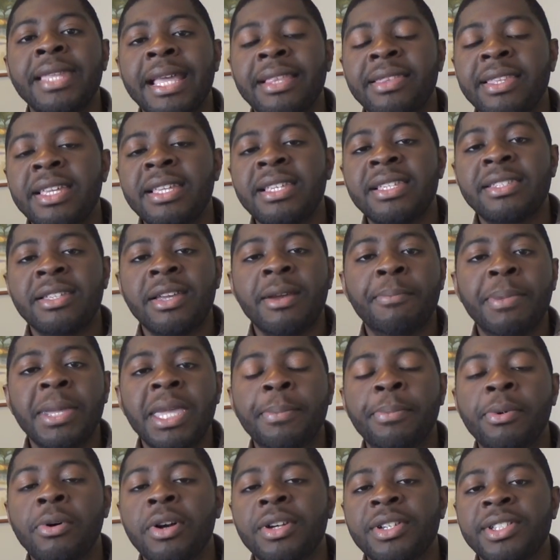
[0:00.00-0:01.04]
that these
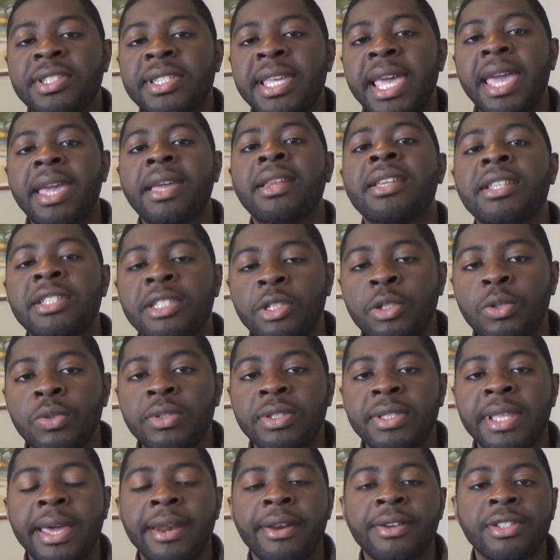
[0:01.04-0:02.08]
people are saying in these
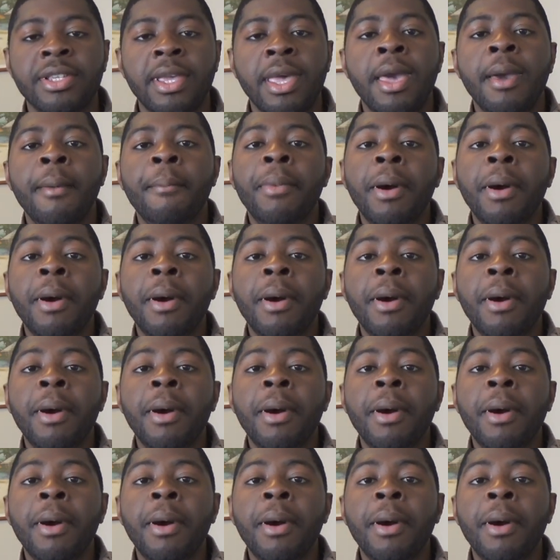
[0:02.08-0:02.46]
newsletters.